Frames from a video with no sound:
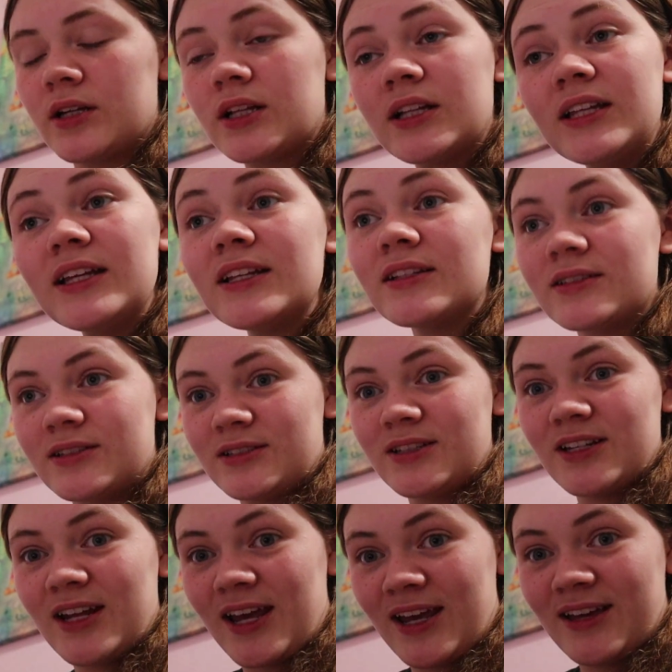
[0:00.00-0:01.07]
I cleaned
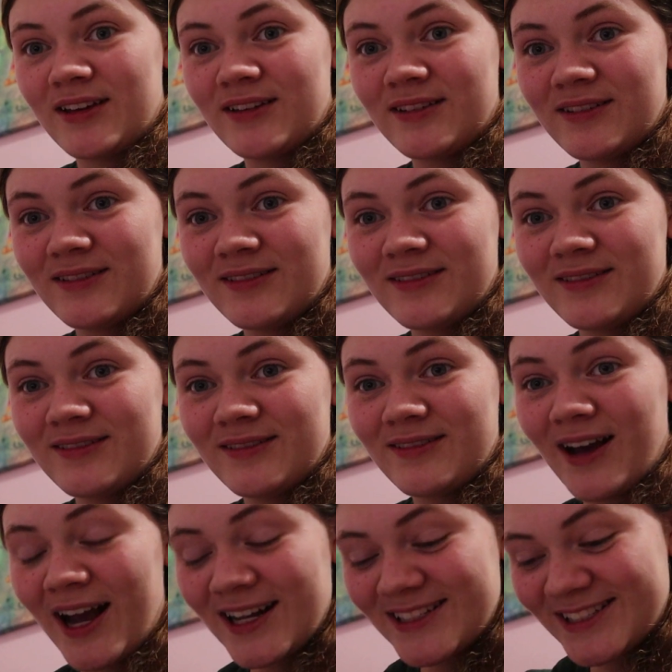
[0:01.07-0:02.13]
today.
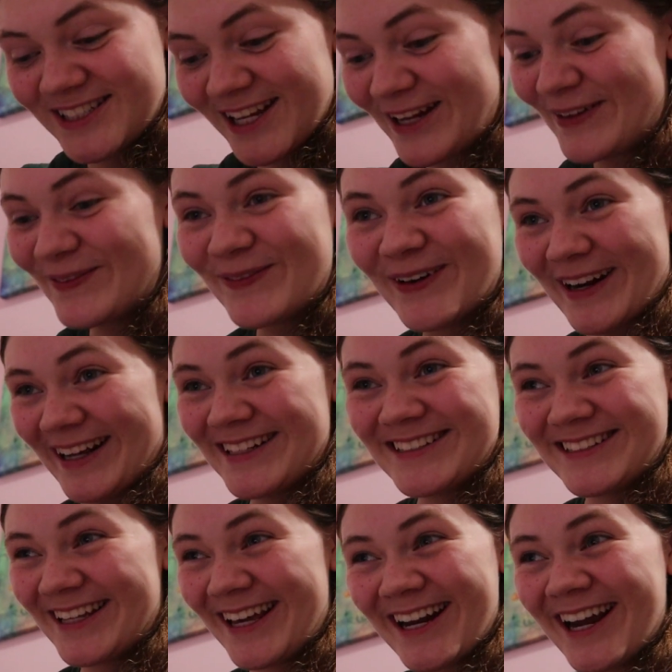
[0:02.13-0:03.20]
I did what I
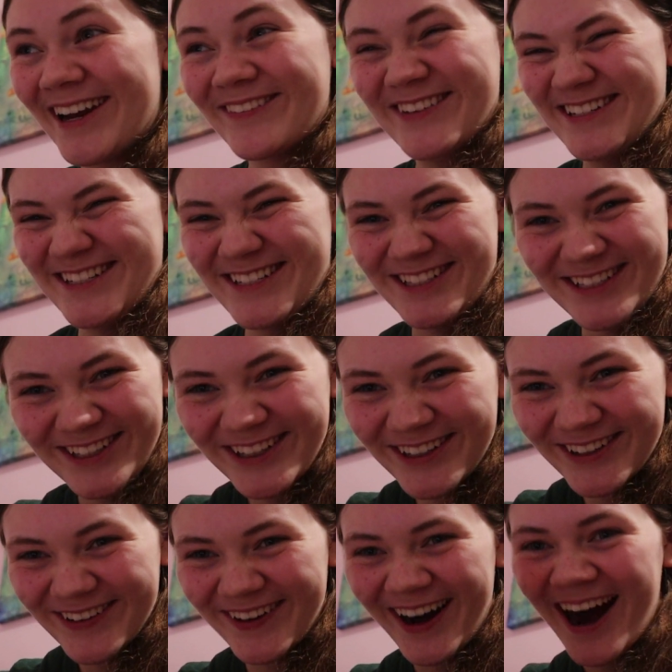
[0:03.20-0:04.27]
said I would
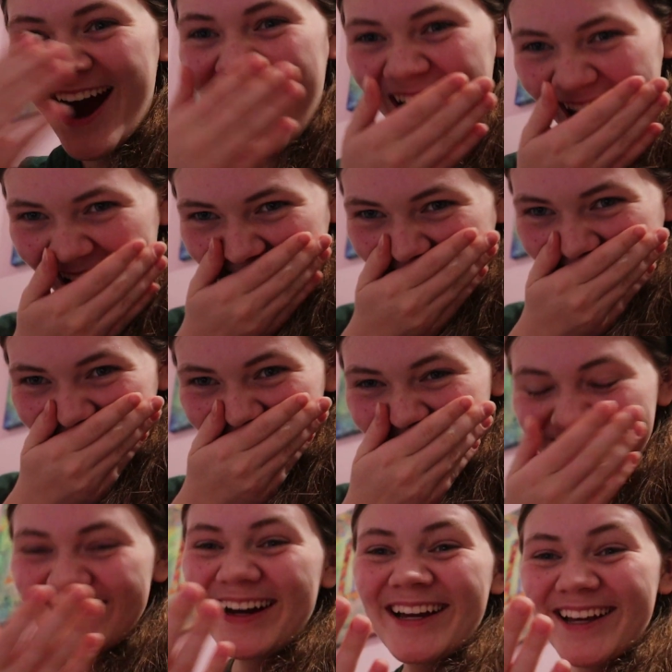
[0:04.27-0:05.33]
do.
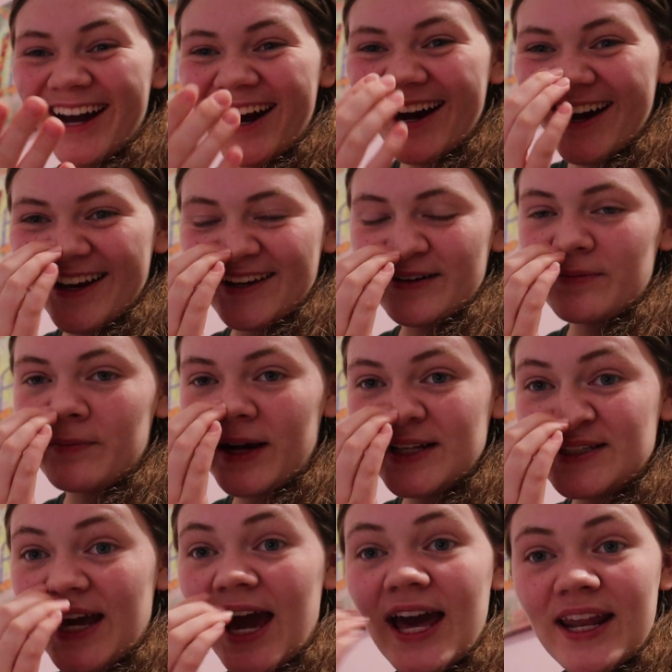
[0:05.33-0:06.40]
Oh my god. My
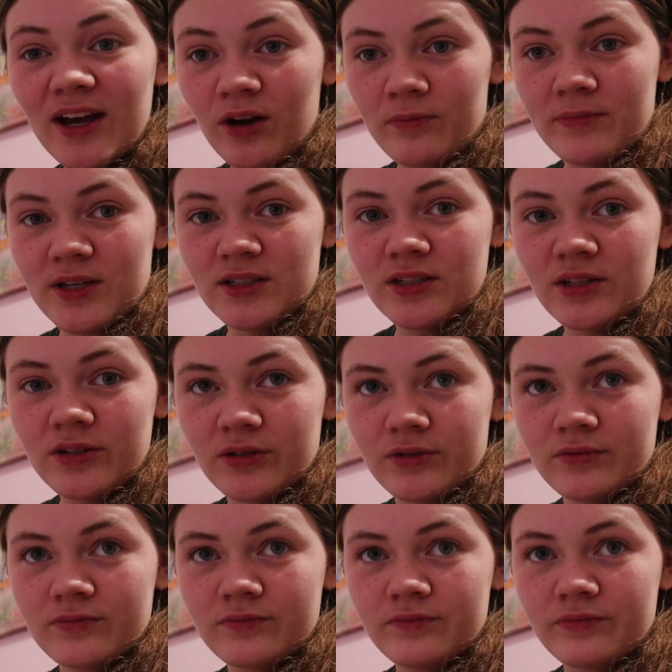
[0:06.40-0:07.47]
dad helped me
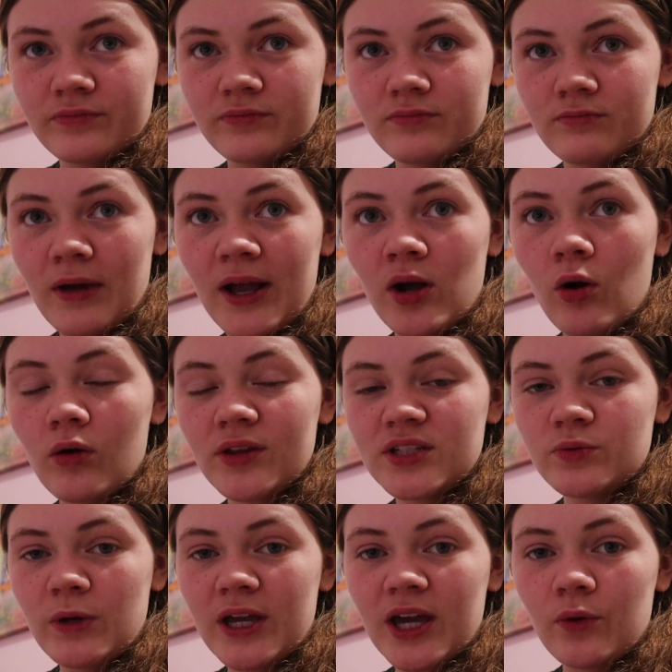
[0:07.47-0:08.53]
too. My goal
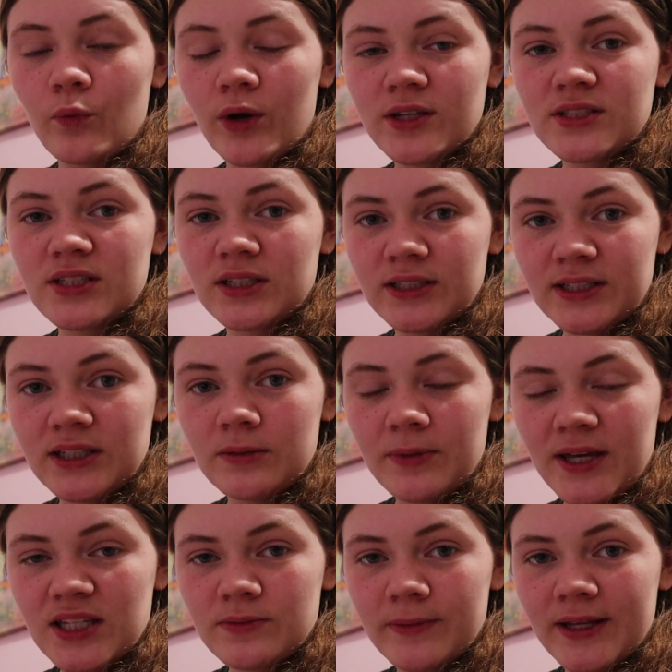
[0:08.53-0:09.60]
this weekend was to clean the
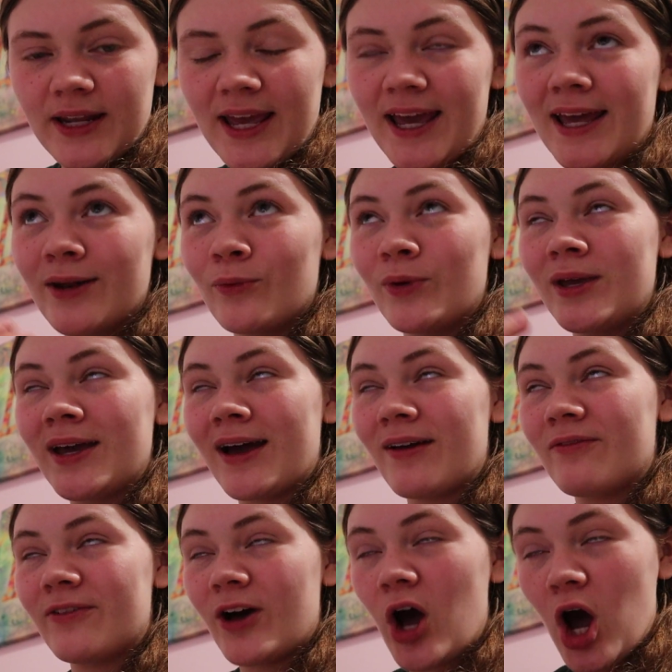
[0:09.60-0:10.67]
basement, and we
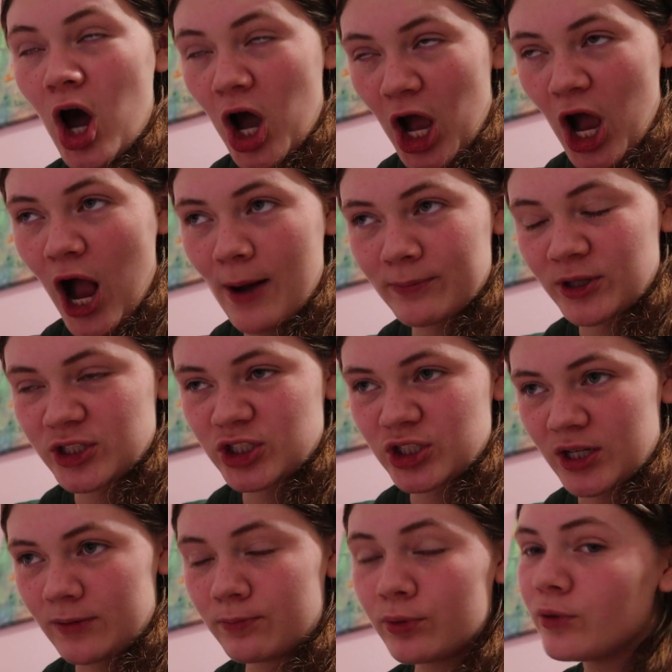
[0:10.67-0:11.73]
have
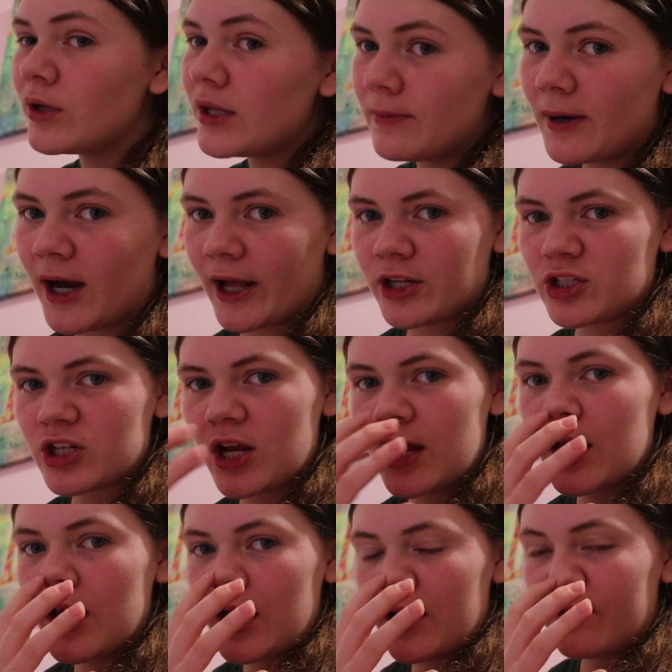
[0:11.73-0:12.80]
accomplished it, pretty much.
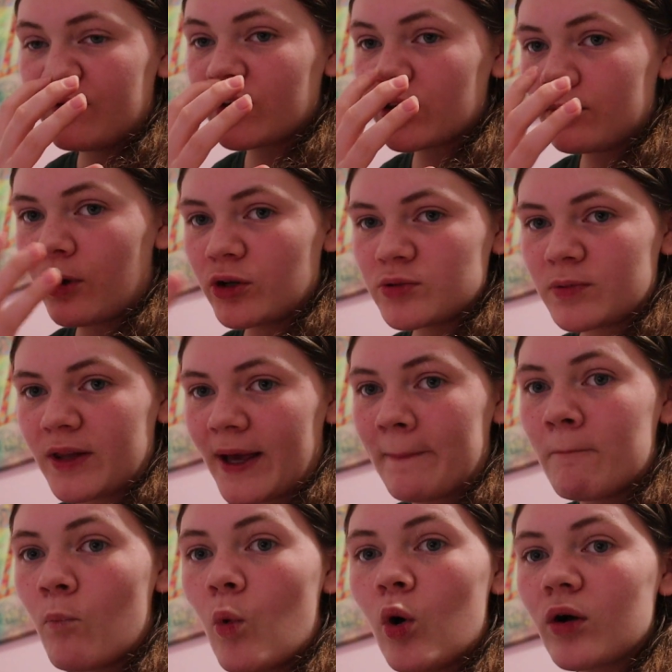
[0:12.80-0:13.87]
For the most, like,
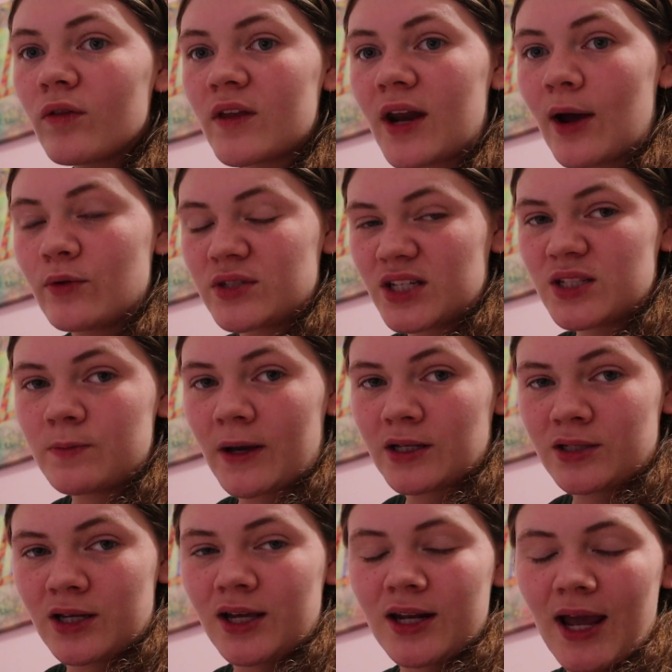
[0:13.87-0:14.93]
more than I was
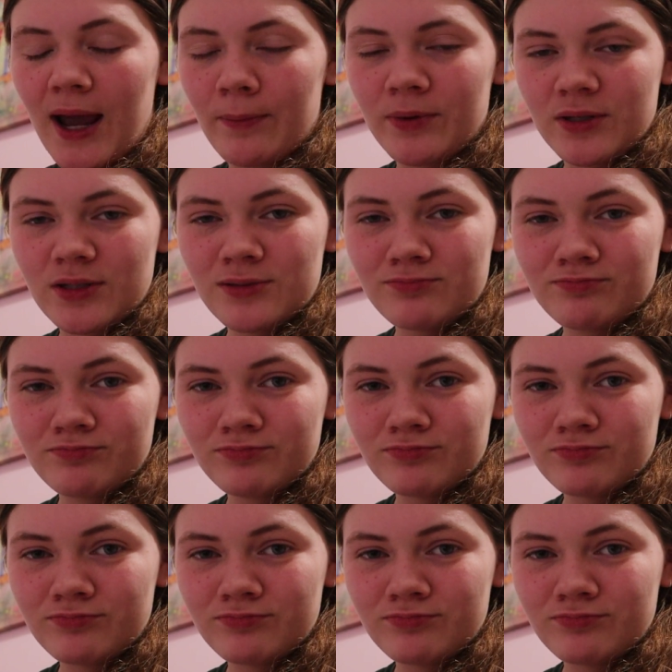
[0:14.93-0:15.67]
expecting it happened.